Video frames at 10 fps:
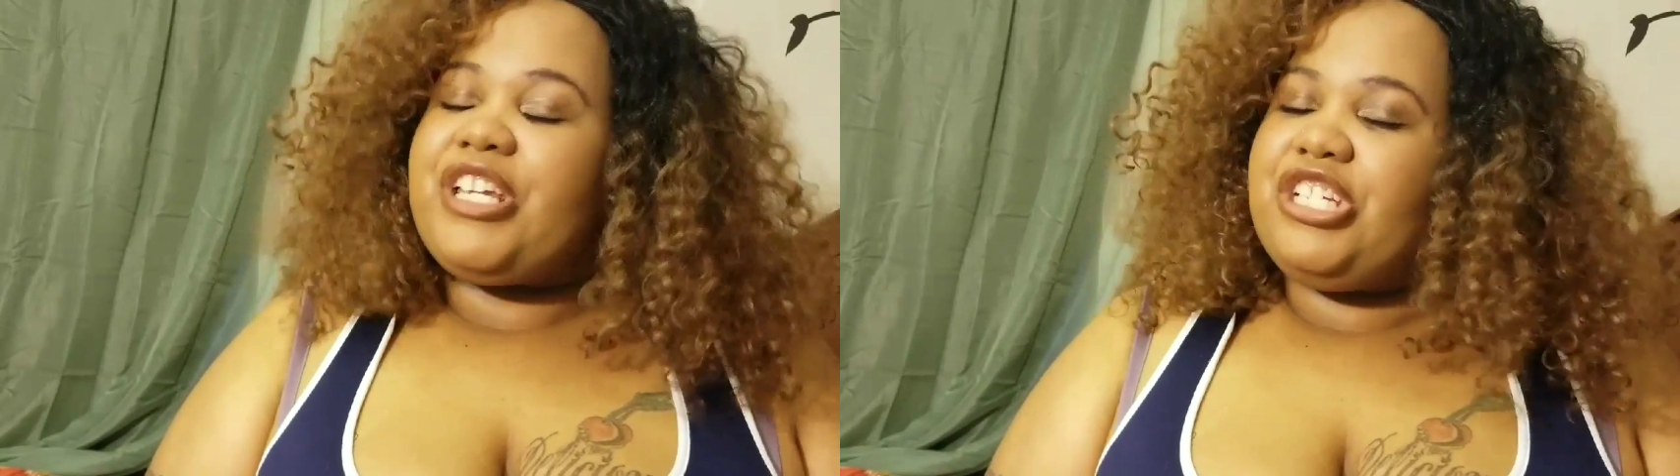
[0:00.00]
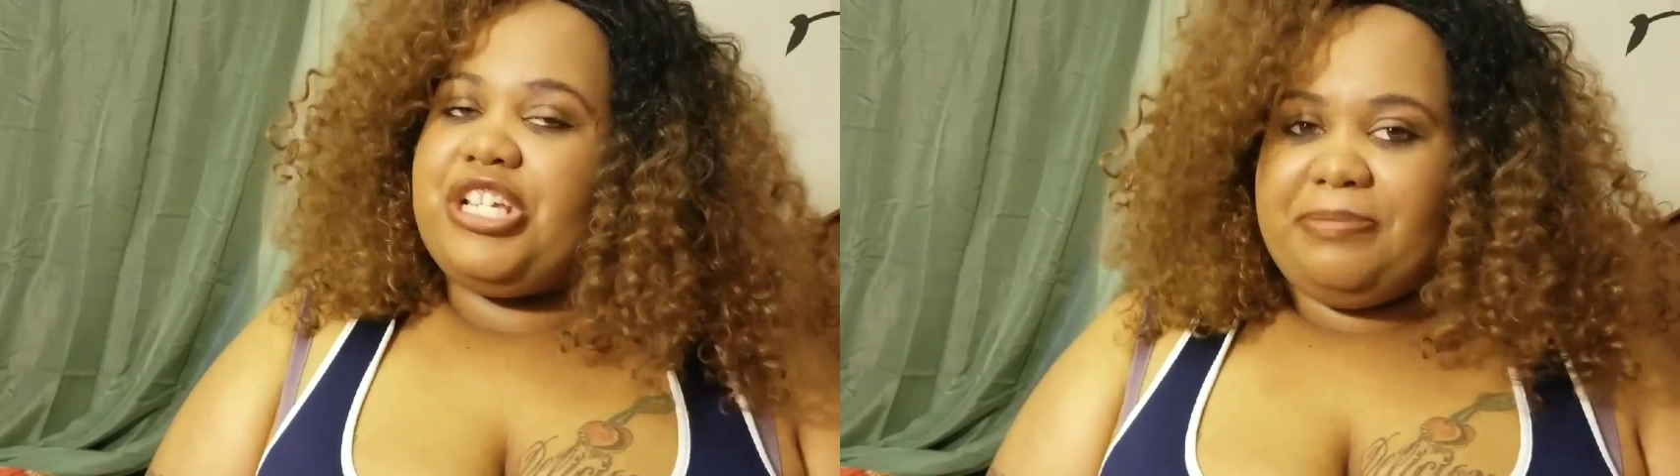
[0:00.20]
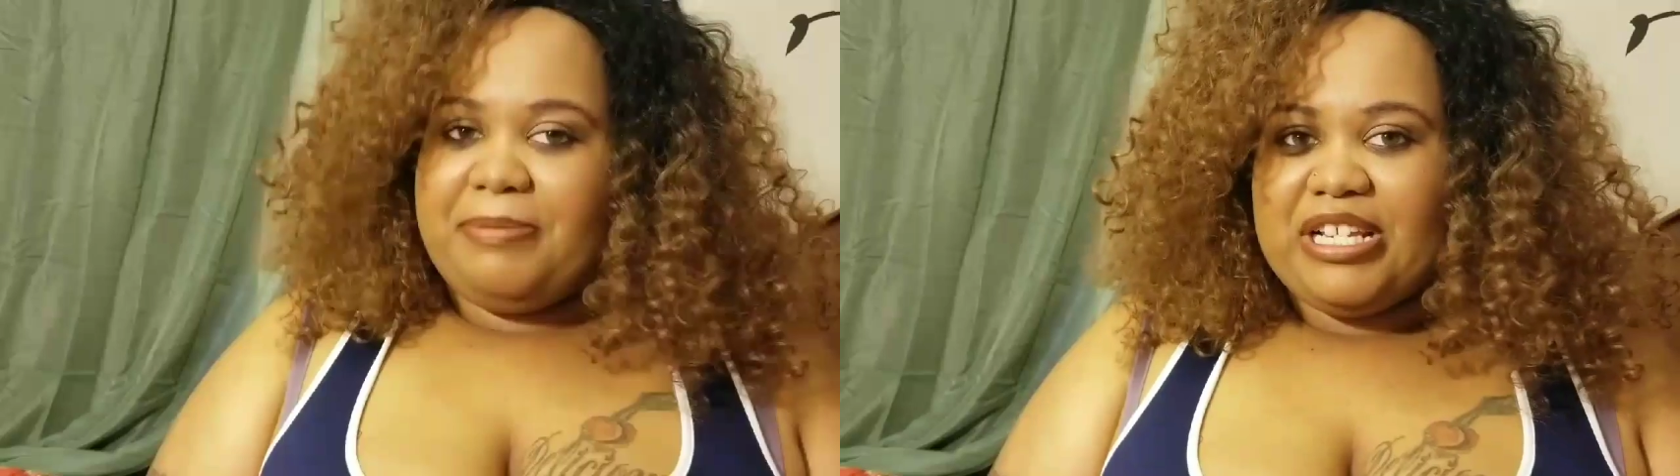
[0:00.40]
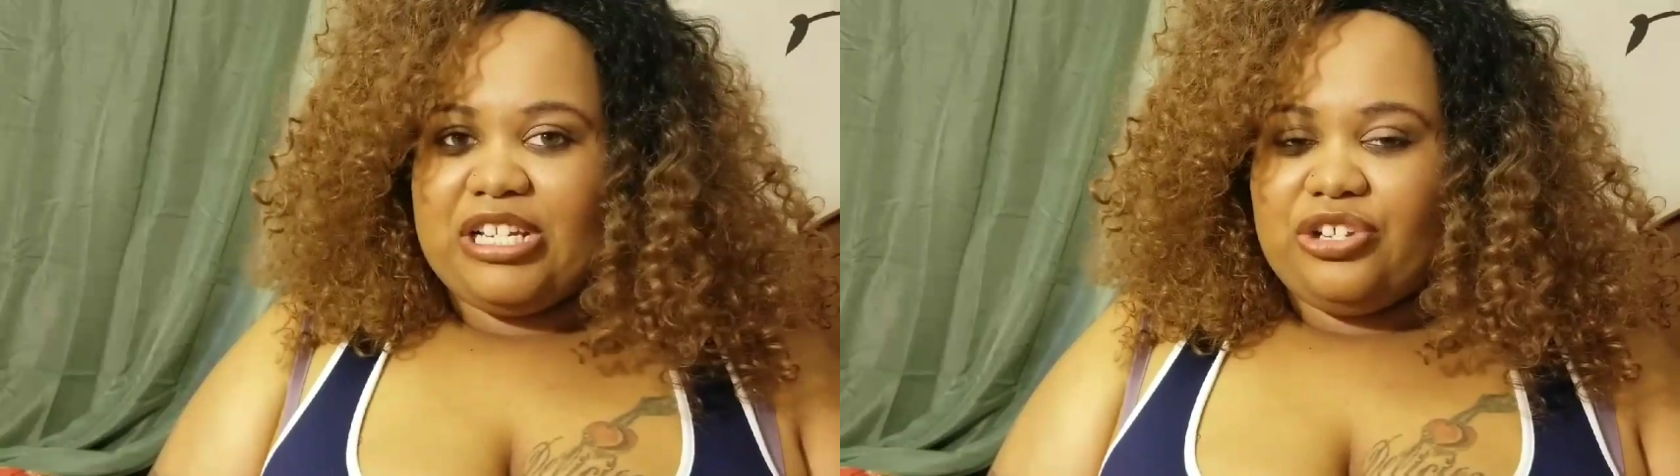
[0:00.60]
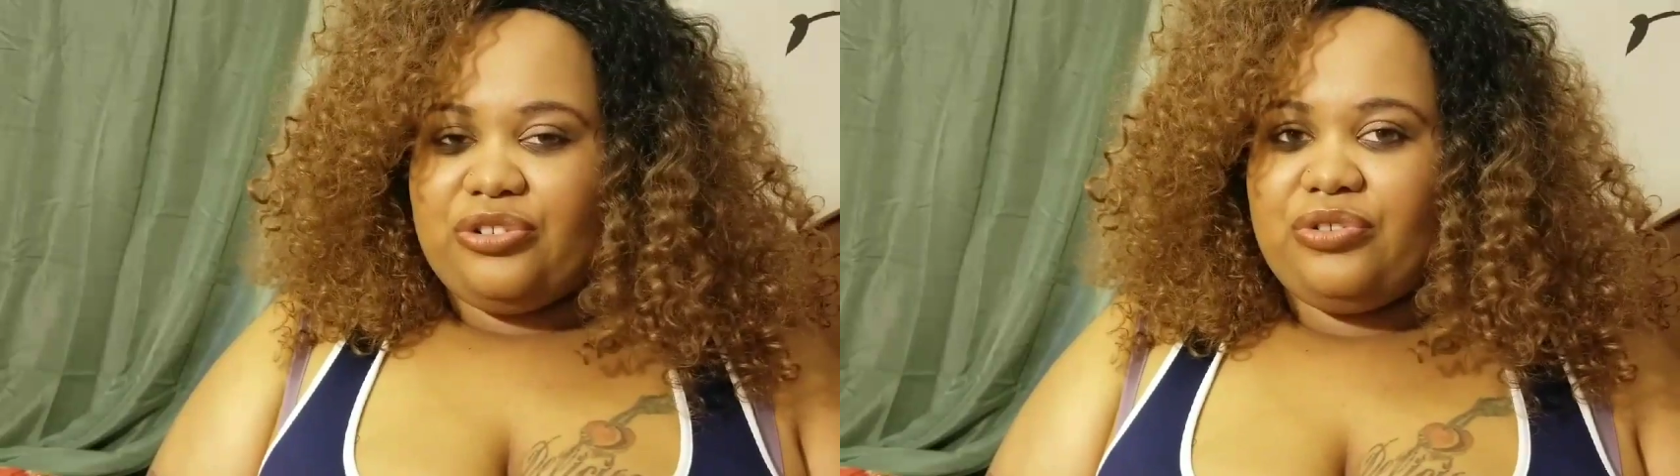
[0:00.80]
She speaks a
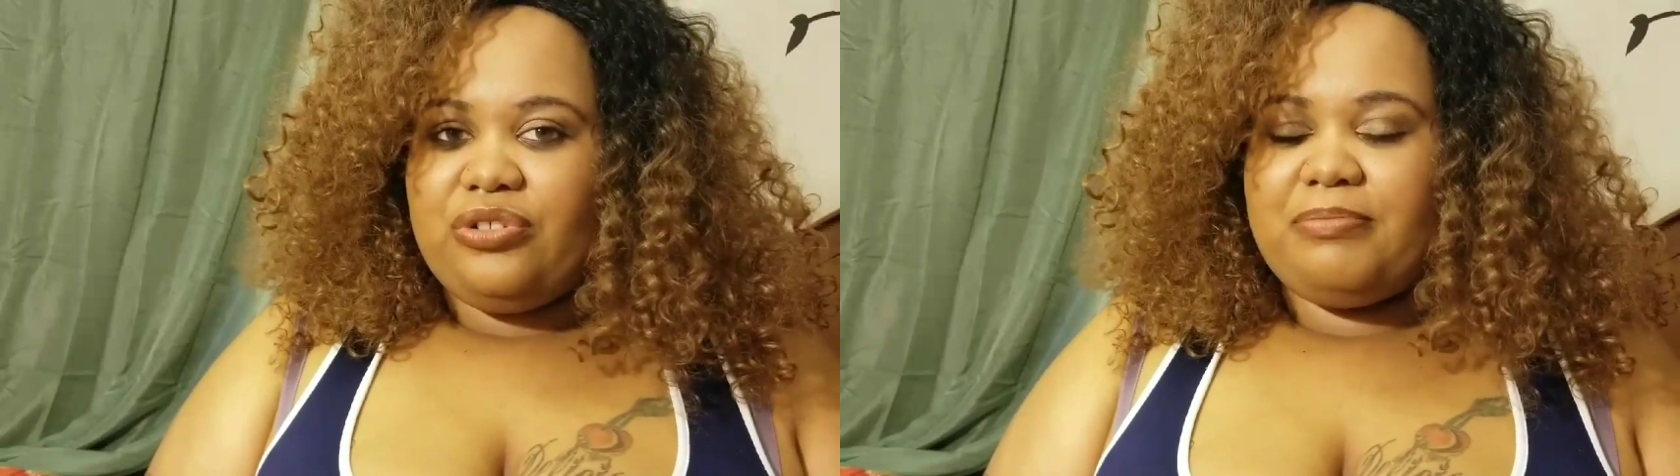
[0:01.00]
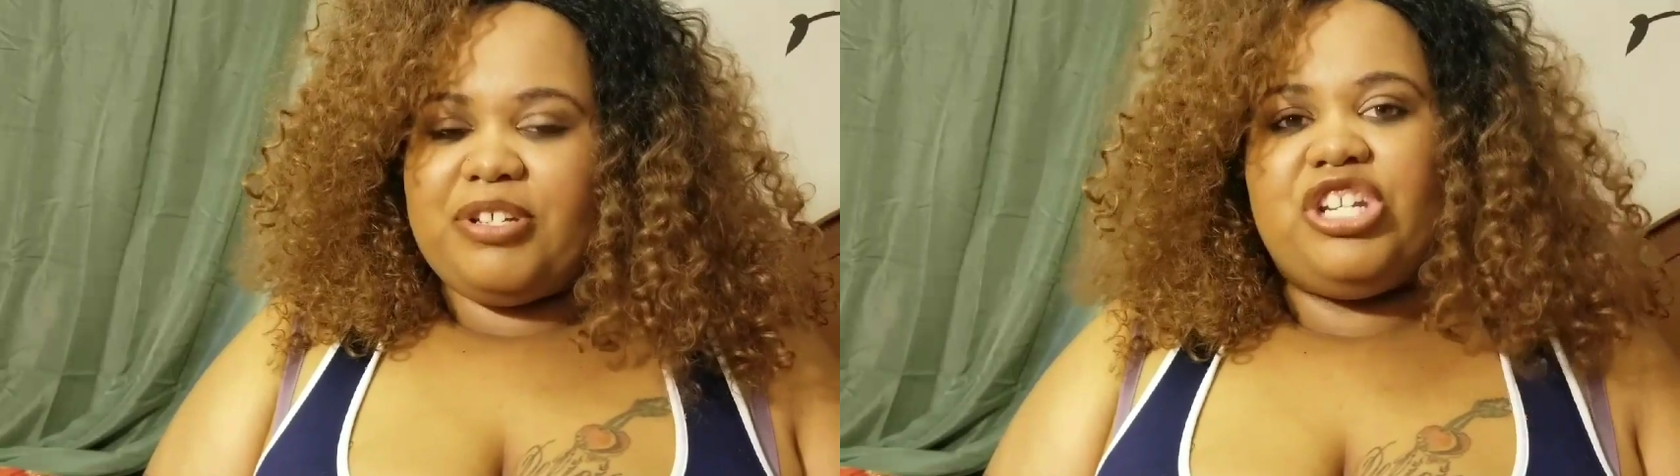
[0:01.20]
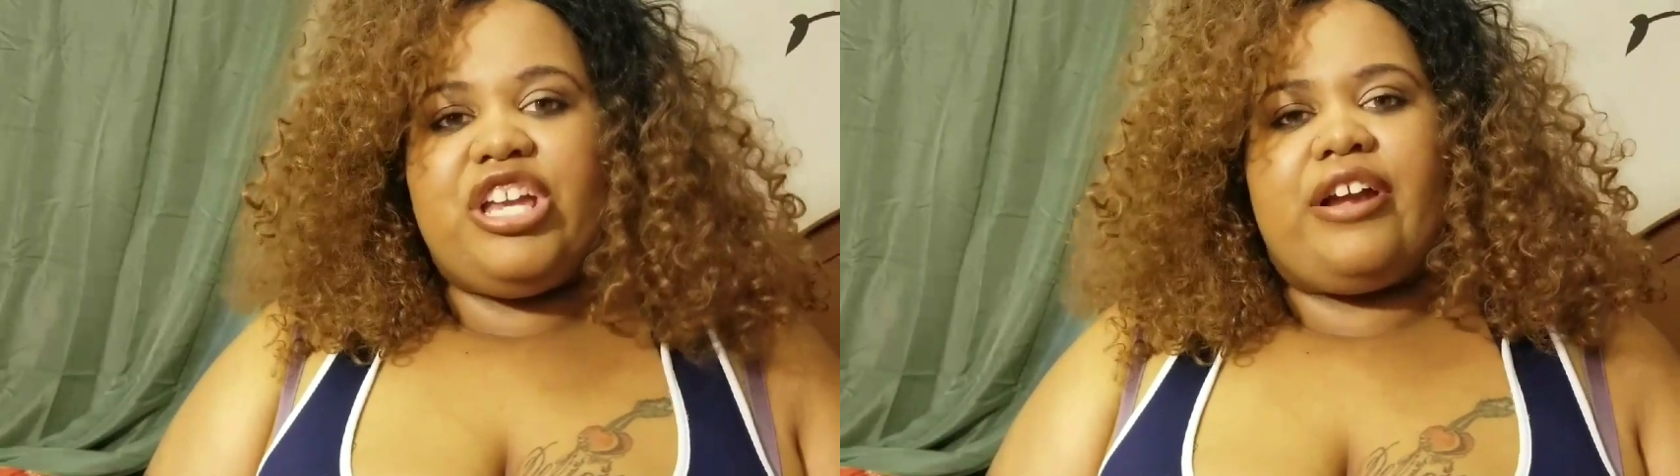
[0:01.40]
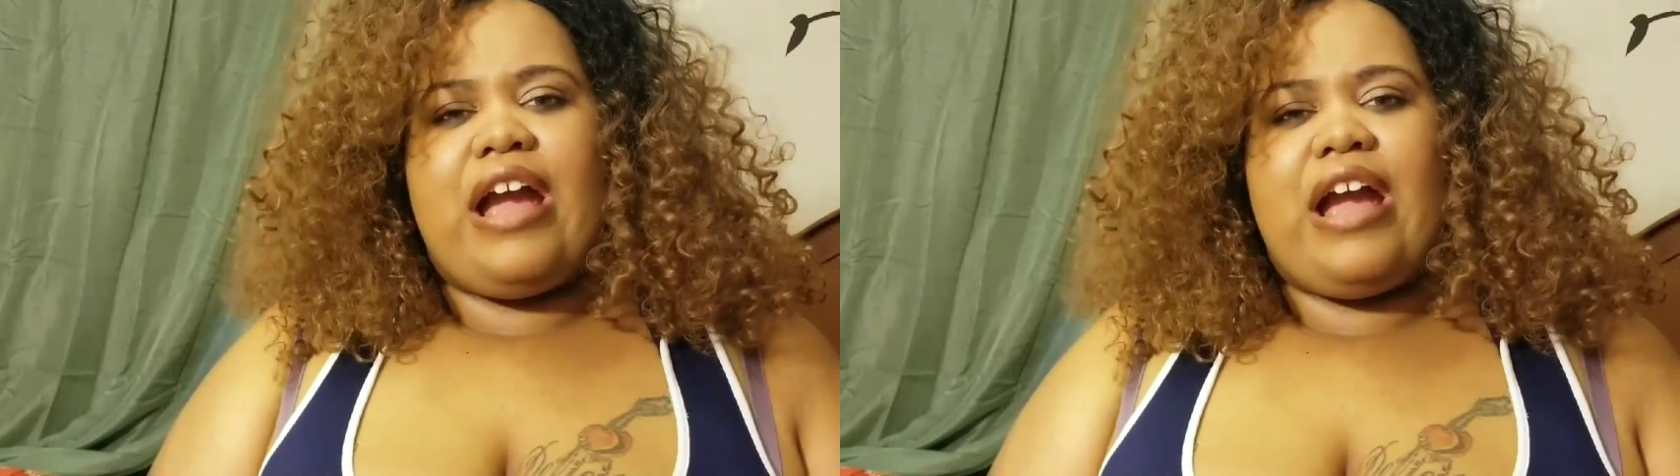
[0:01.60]
little, but she can